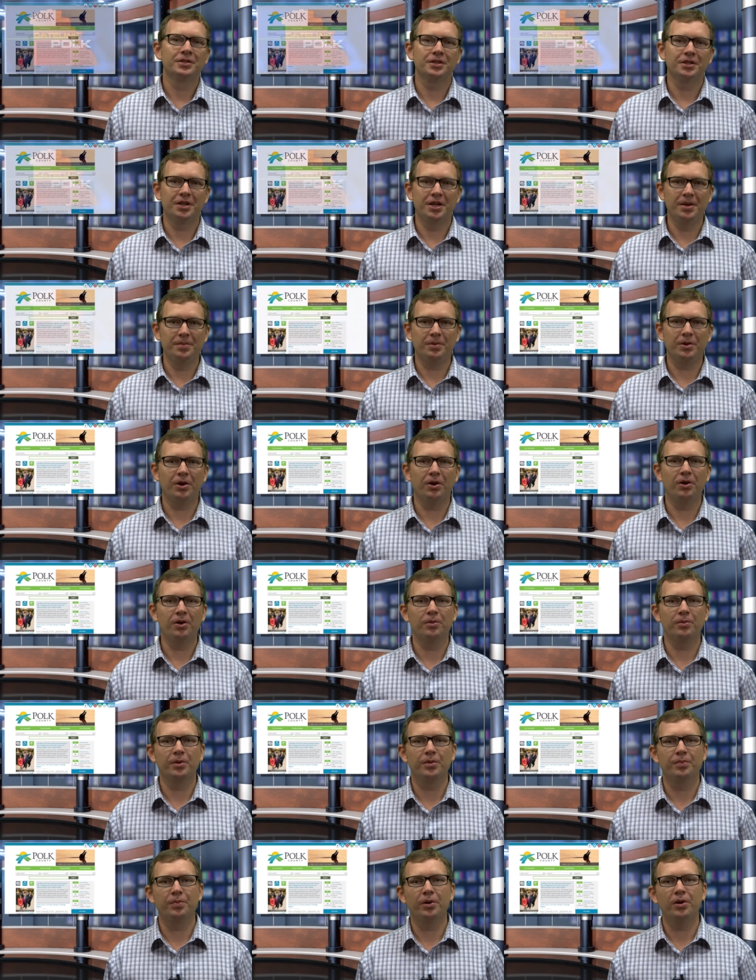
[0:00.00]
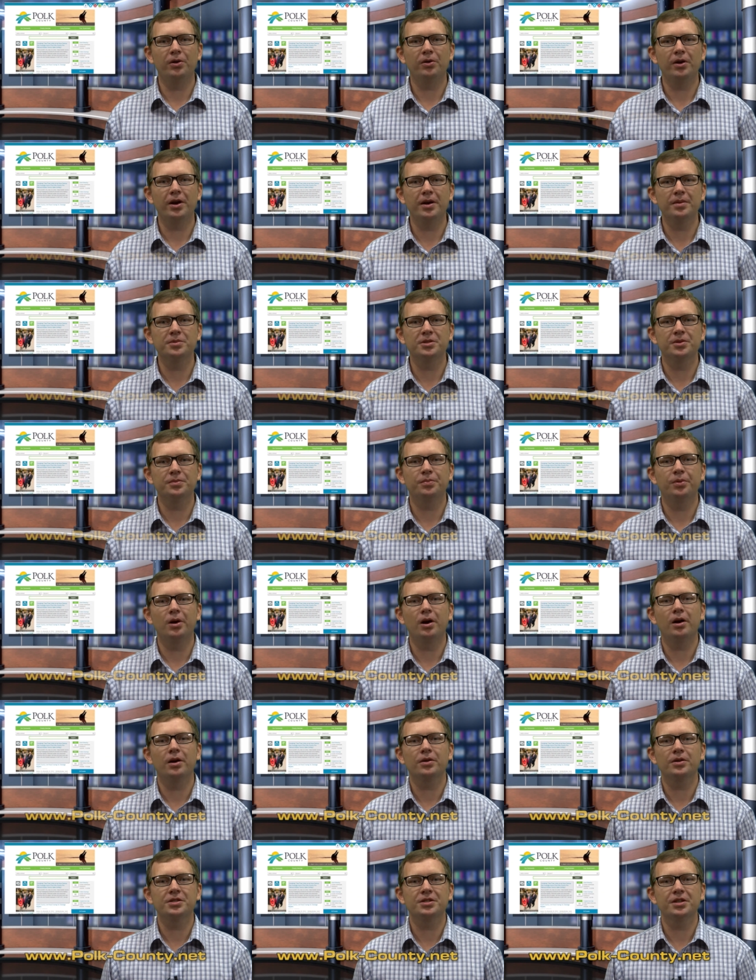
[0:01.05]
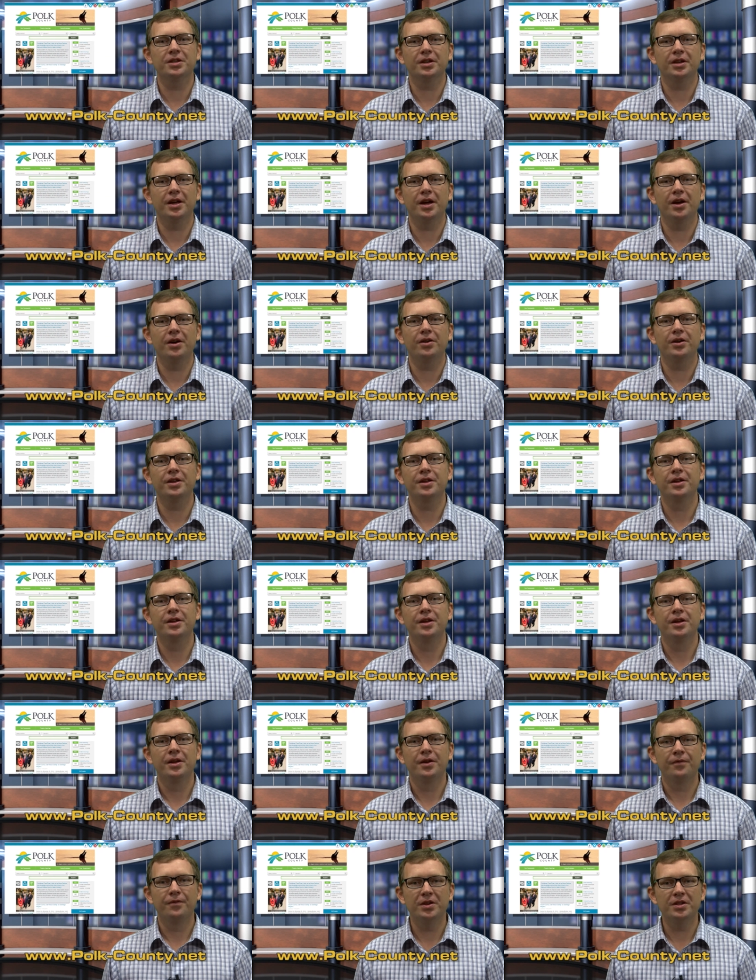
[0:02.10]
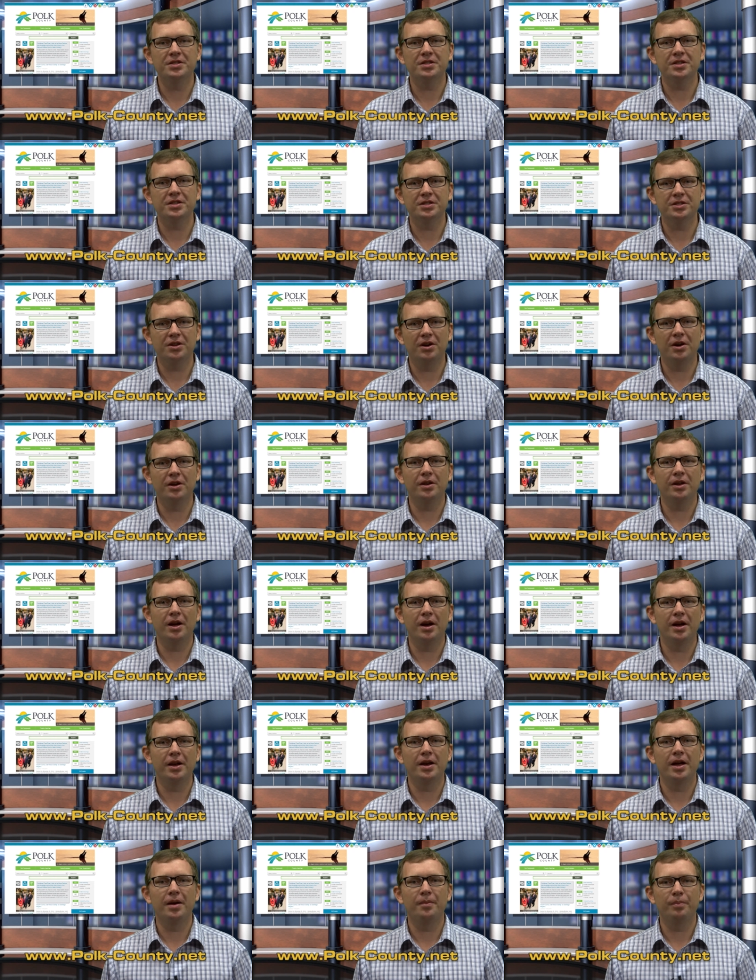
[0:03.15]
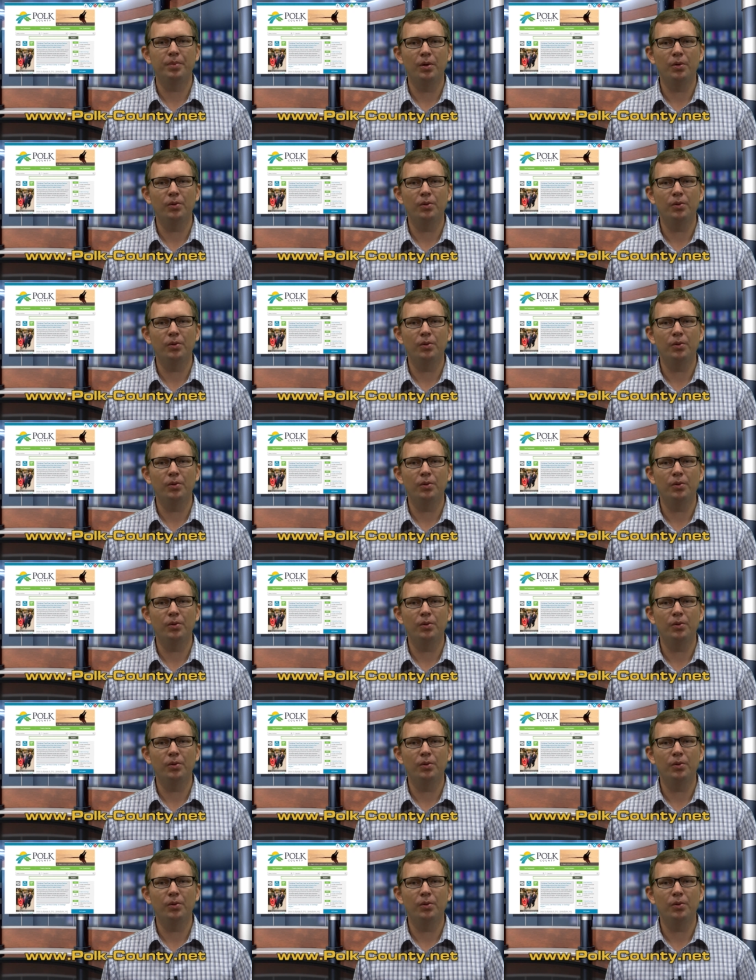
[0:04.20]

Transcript: To keep current with programs and progress in the county, visit us online at